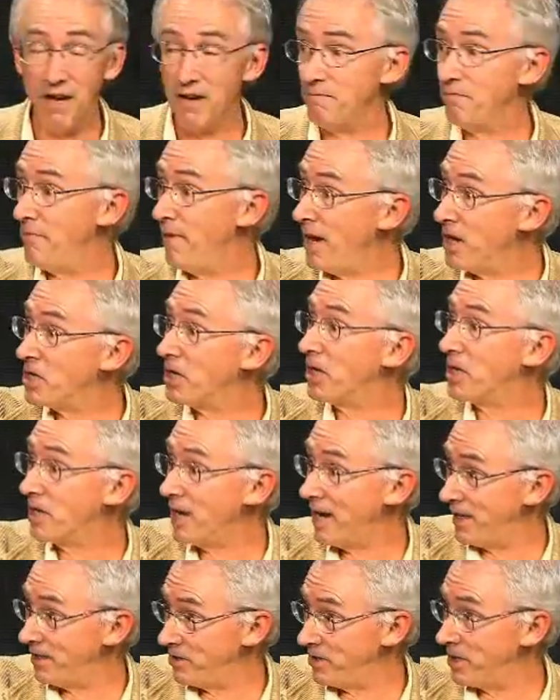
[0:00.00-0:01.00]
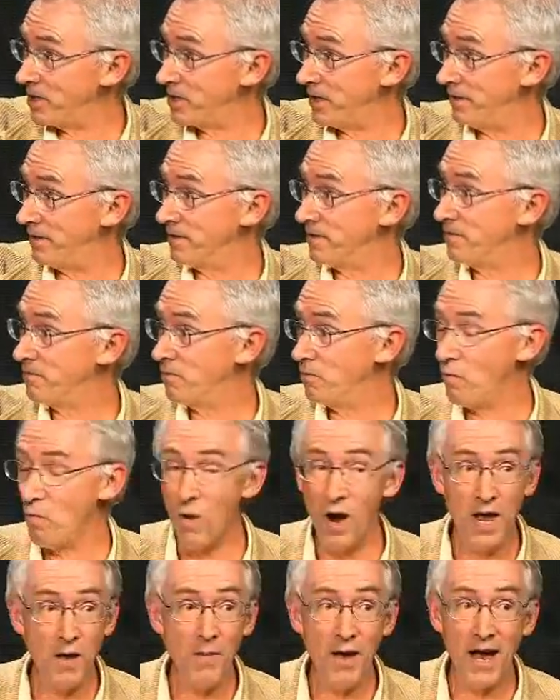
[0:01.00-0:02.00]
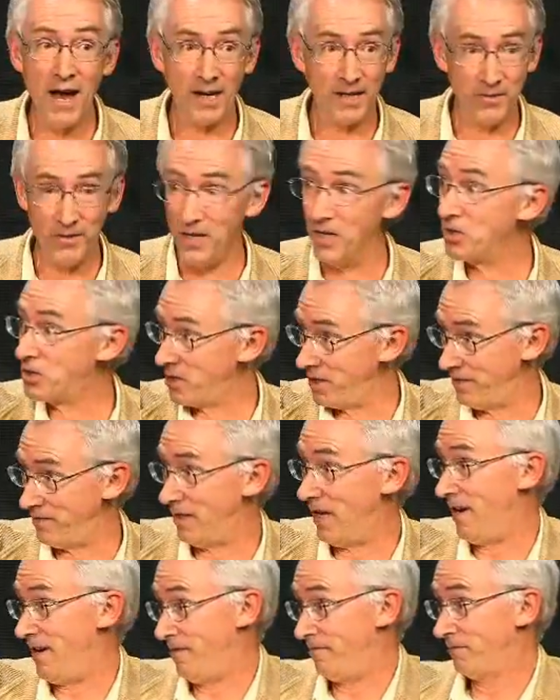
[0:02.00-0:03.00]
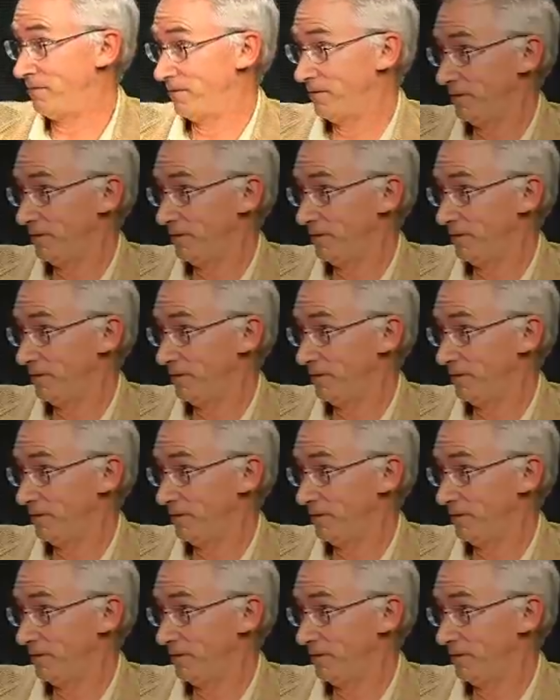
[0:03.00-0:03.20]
major transitions way back in the history of life.